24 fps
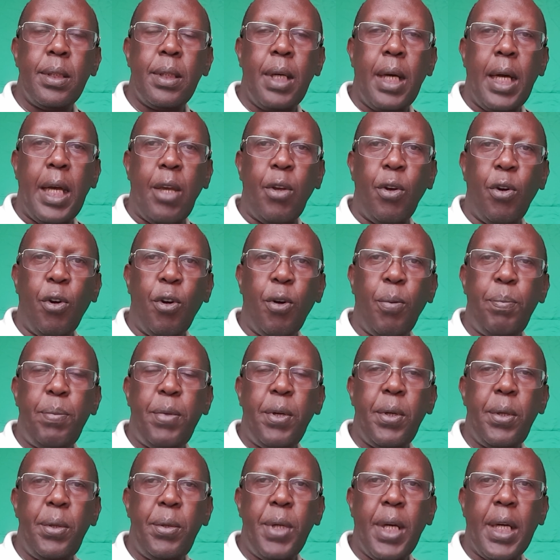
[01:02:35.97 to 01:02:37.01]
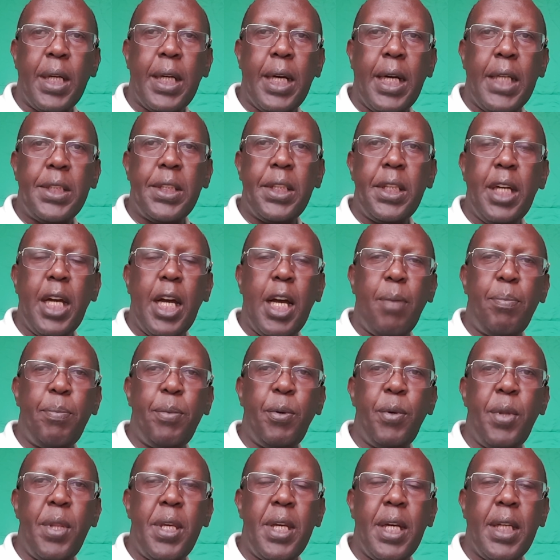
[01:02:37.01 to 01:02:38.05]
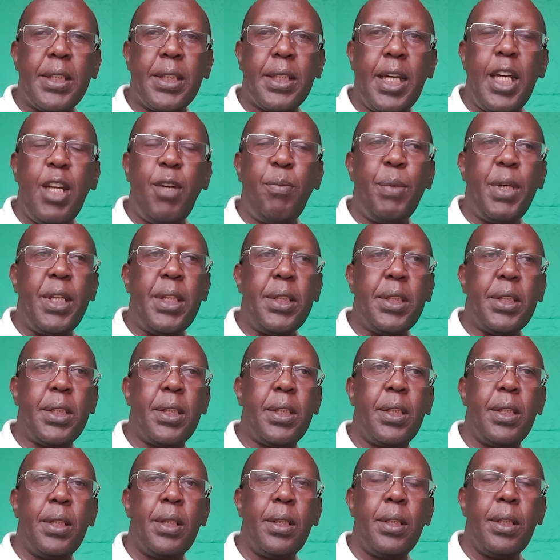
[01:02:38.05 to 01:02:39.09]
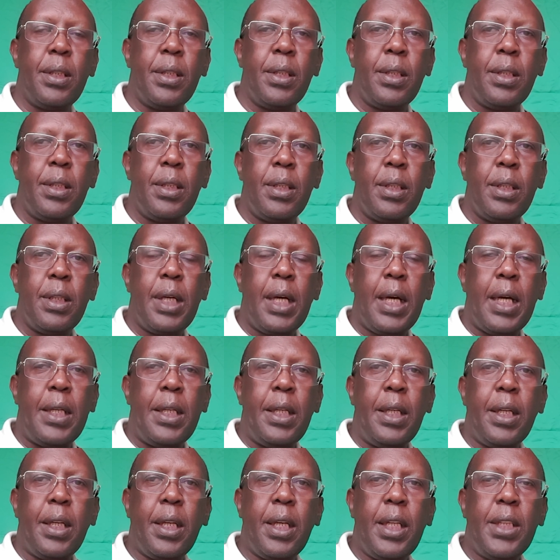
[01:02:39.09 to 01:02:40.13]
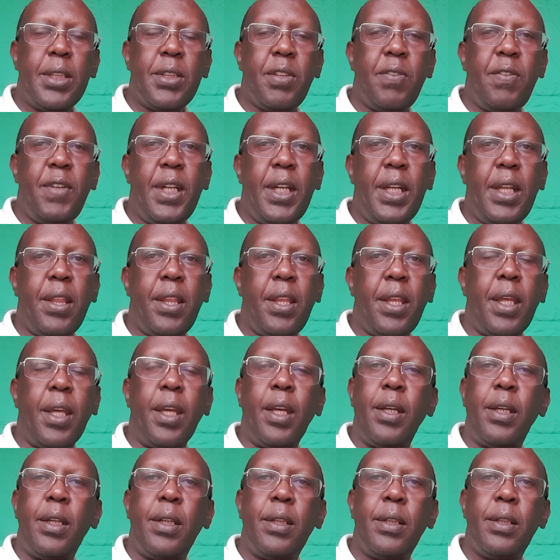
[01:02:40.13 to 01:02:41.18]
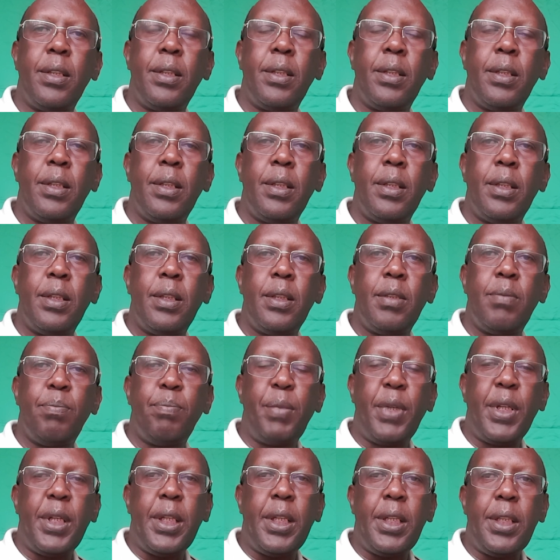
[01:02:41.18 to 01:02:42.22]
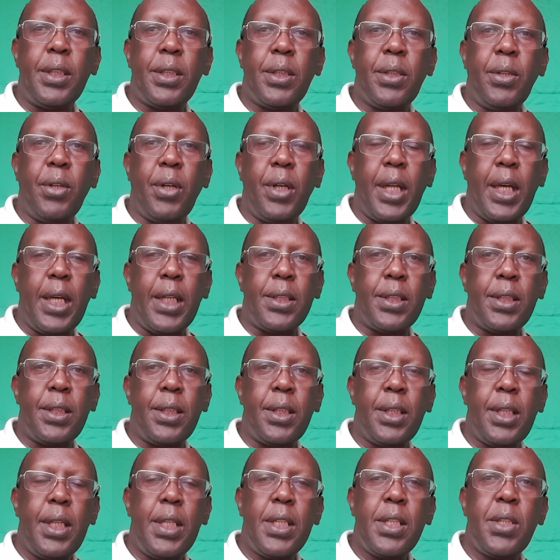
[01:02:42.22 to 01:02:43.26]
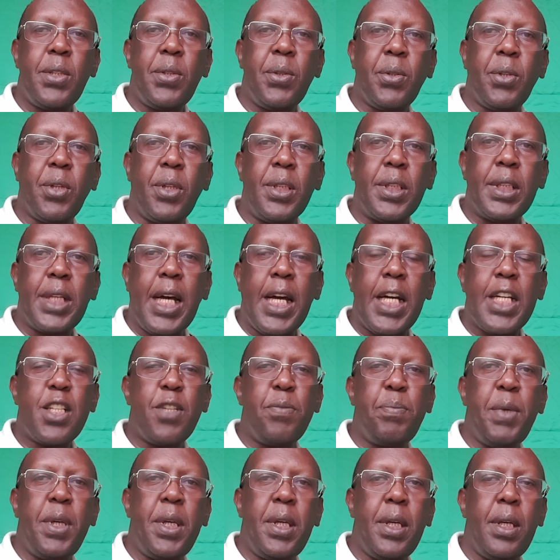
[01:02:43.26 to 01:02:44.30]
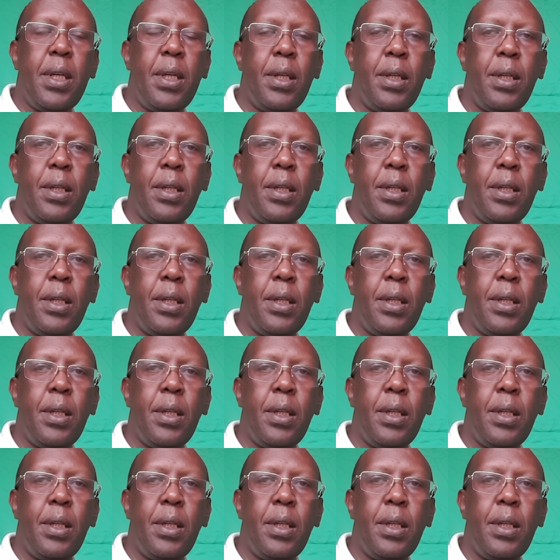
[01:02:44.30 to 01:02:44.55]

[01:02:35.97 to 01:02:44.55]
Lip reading: I hope you are catching up with the assignments, and in case of anything, please don't hesitate to contact me.